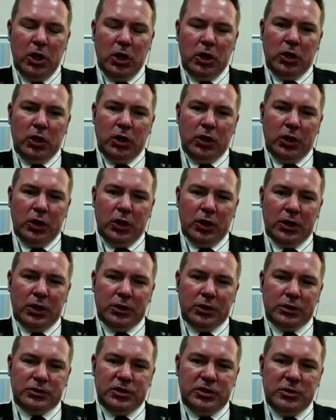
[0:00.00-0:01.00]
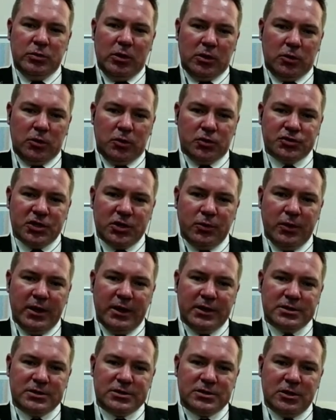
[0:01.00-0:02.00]
DEWA also has
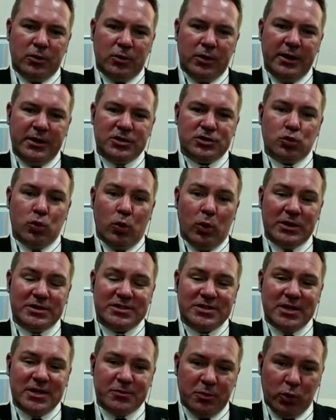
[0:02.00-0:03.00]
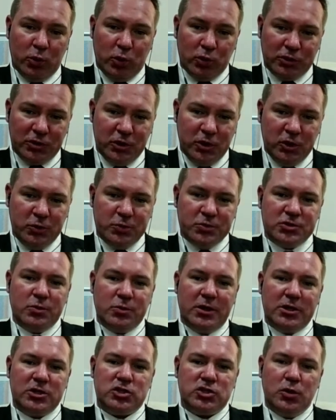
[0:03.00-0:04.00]
arranged WhatsApp support groups to make
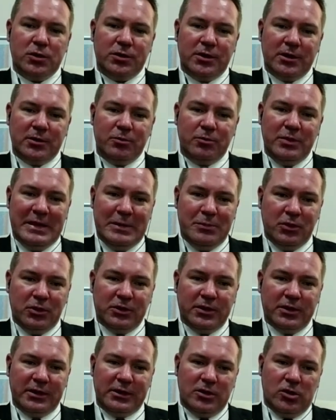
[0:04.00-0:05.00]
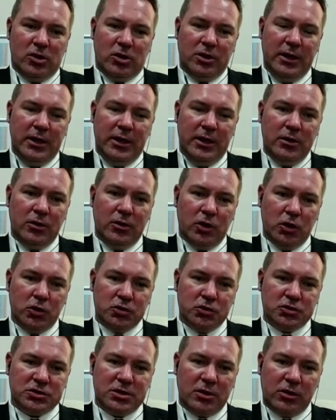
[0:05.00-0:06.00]
sure that people that are in those
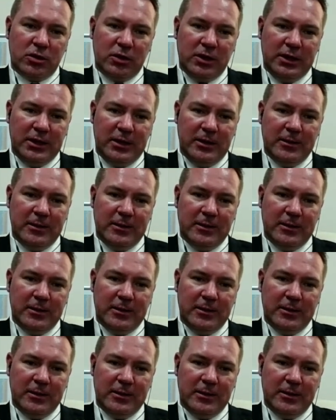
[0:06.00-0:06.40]
3